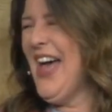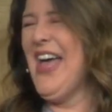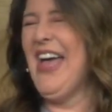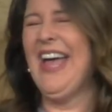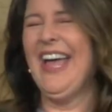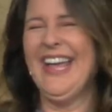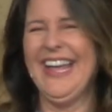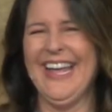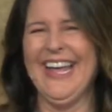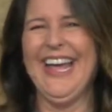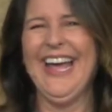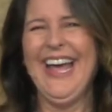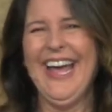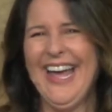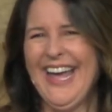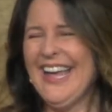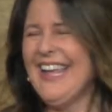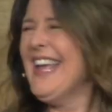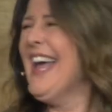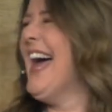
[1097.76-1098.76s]
oh,
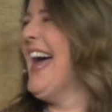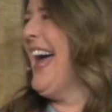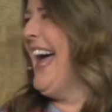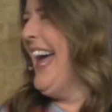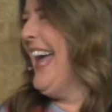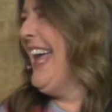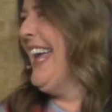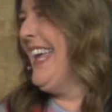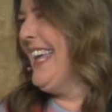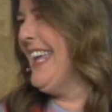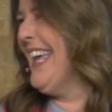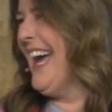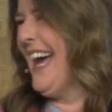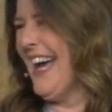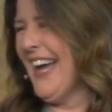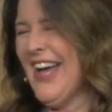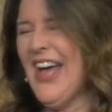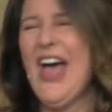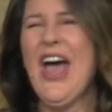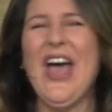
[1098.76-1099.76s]
me.
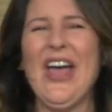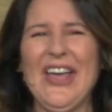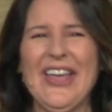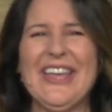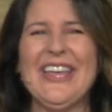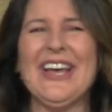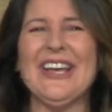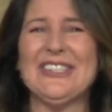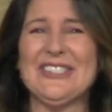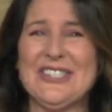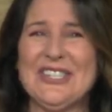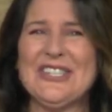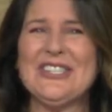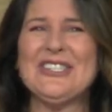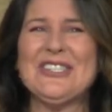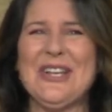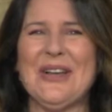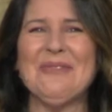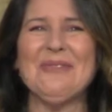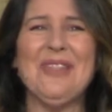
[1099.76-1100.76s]
yeah. Yes,
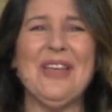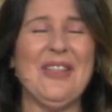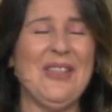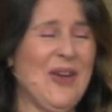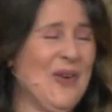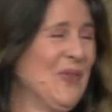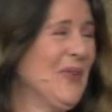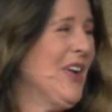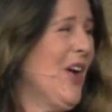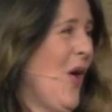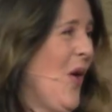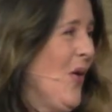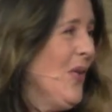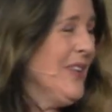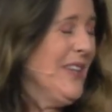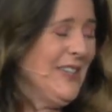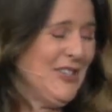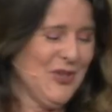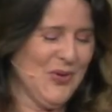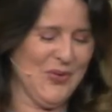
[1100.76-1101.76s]
it's something that we all
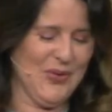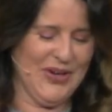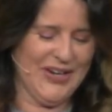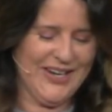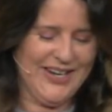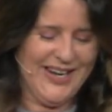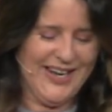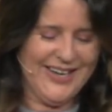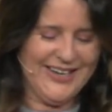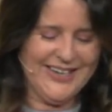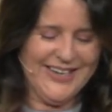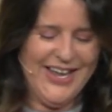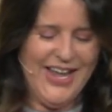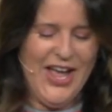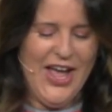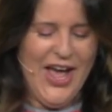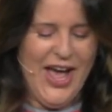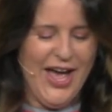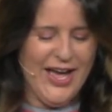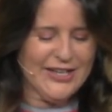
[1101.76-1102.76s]
need to work on.
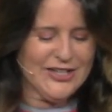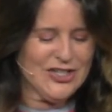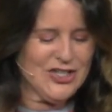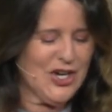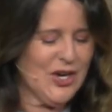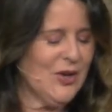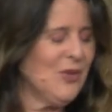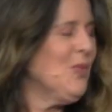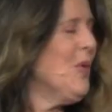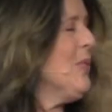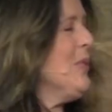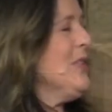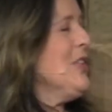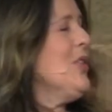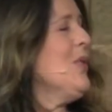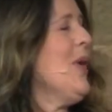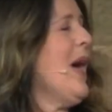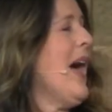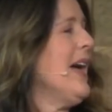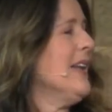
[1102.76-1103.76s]
Yeah. Uh, Sharon, what would
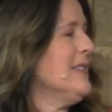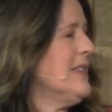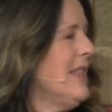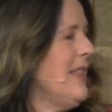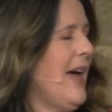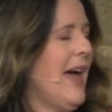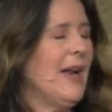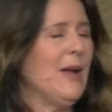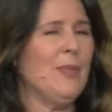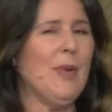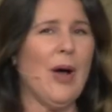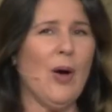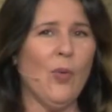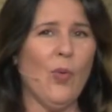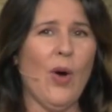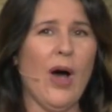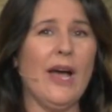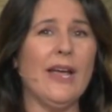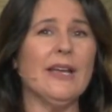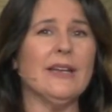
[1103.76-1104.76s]
you add to that about
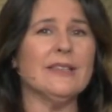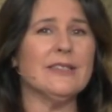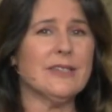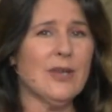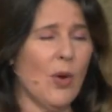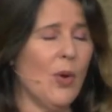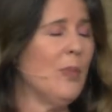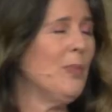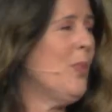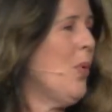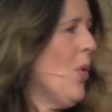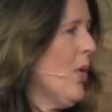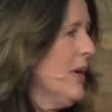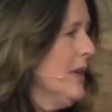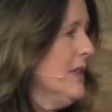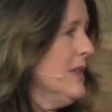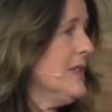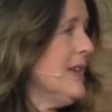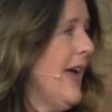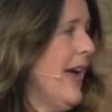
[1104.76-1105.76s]
well, why it's so
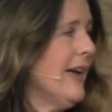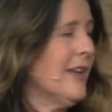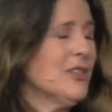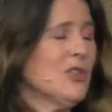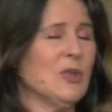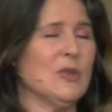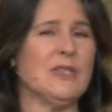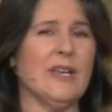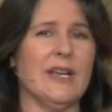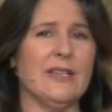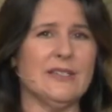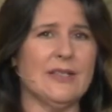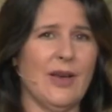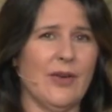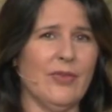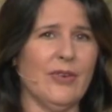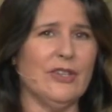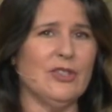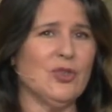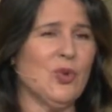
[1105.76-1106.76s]
important to exercise
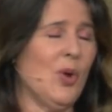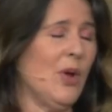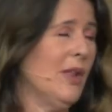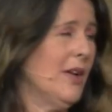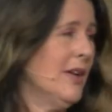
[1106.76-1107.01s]
self control